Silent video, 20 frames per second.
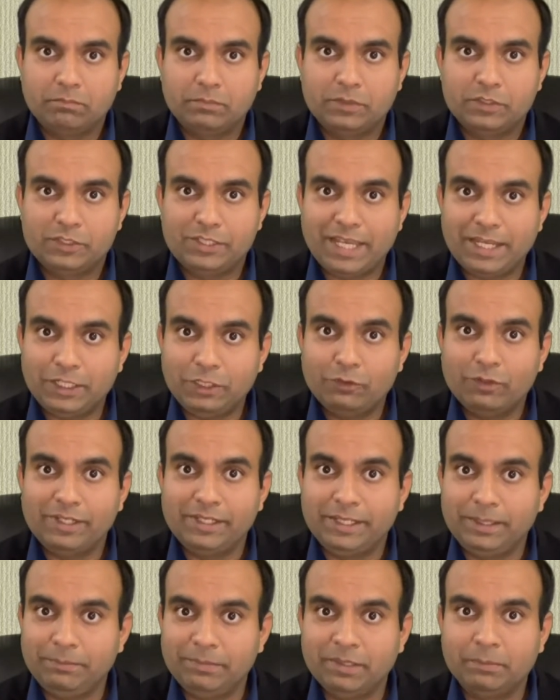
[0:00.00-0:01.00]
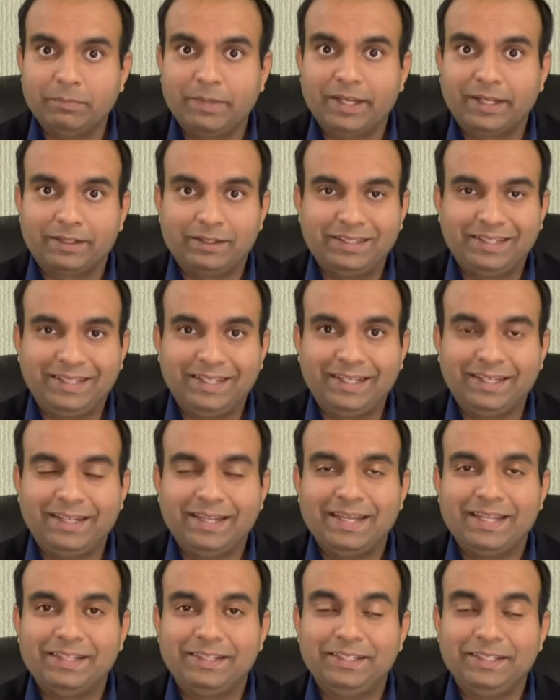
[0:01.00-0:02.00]
send you an email by clicking
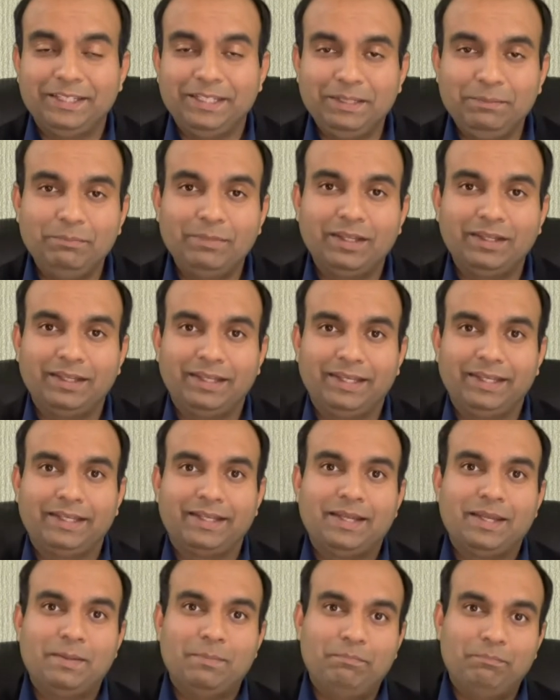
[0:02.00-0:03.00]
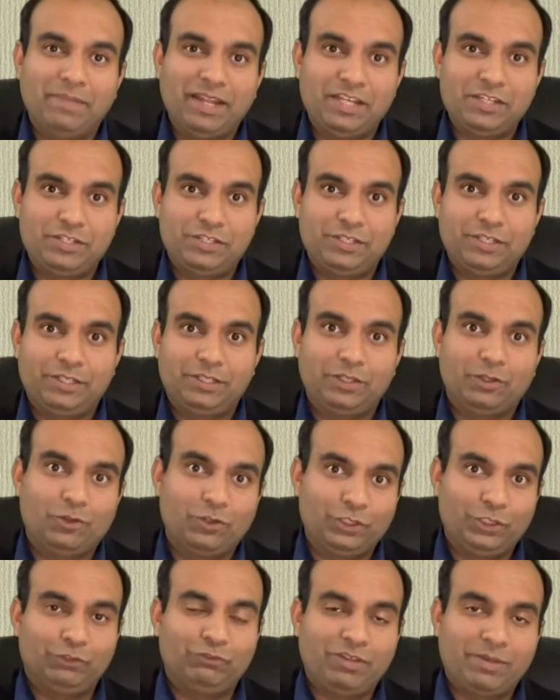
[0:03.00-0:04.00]
the email link mentioned on
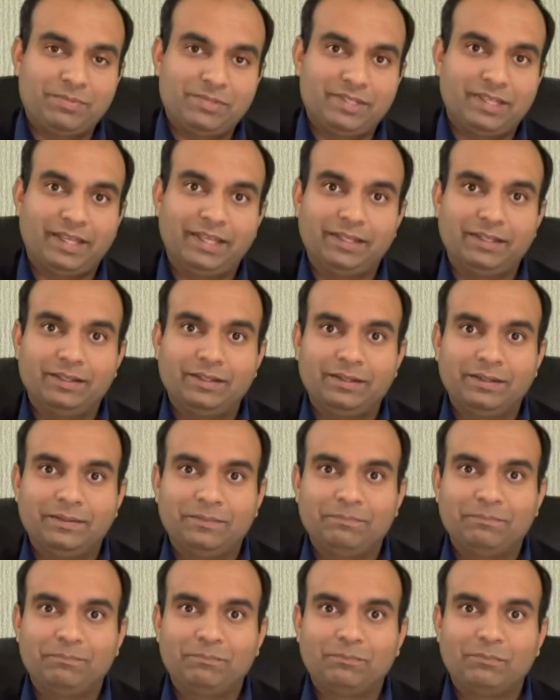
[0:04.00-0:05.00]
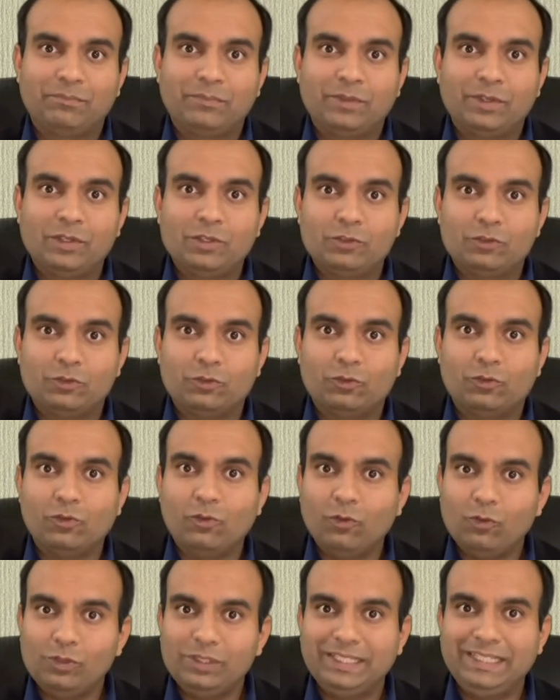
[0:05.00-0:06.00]
your website. So
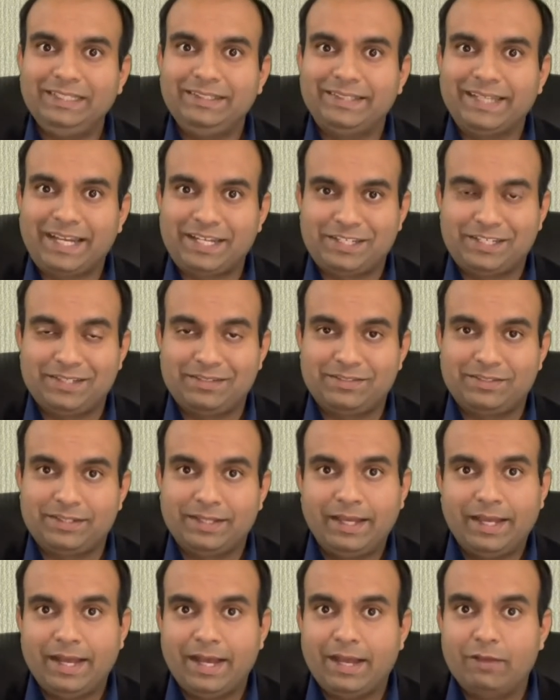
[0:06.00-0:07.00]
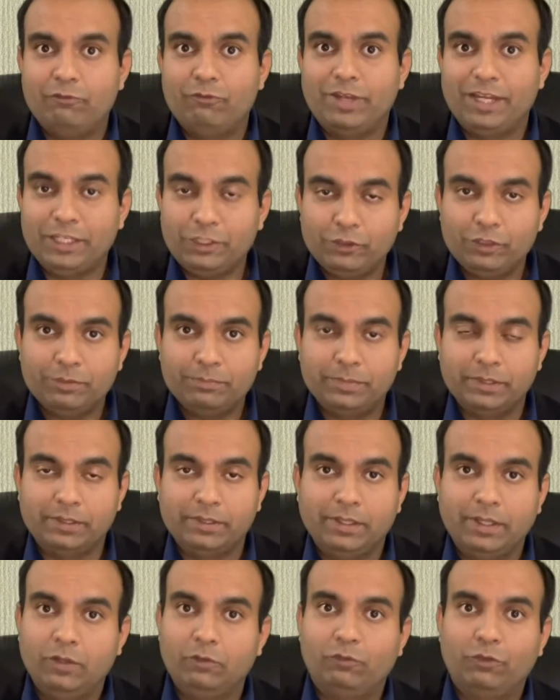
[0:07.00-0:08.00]
all these actions are
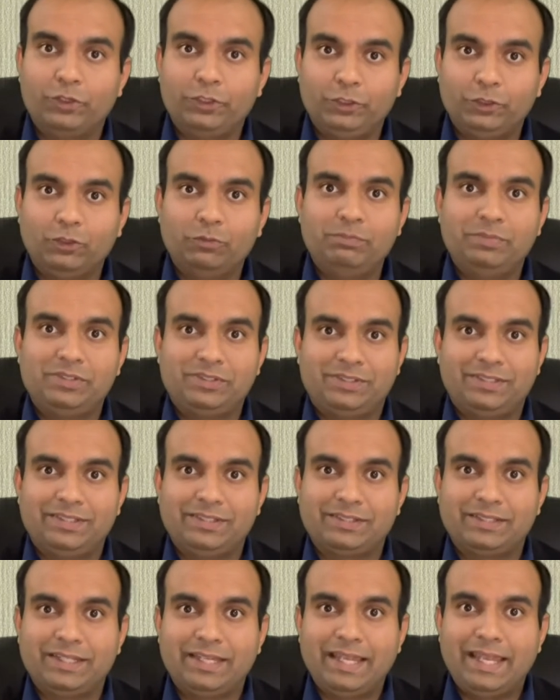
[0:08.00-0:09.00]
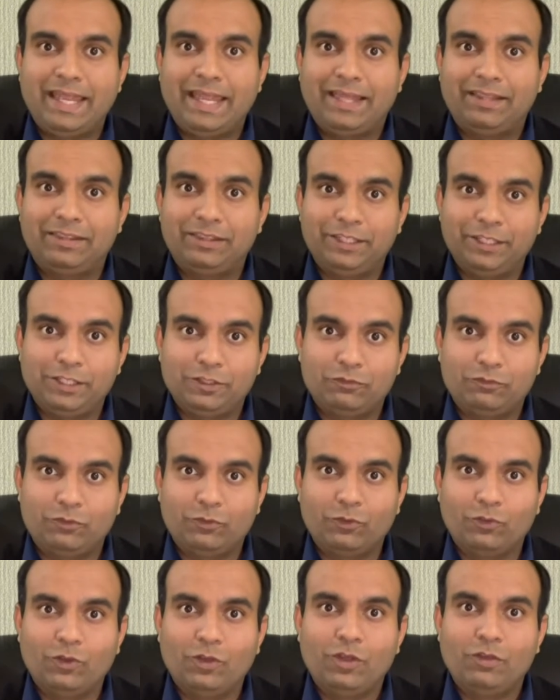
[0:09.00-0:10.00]
valuable for your business, and
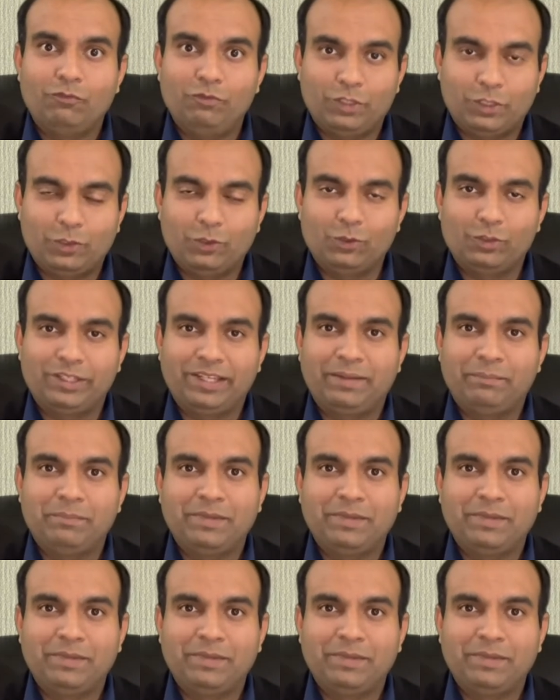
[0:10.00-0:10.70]
therefore we call them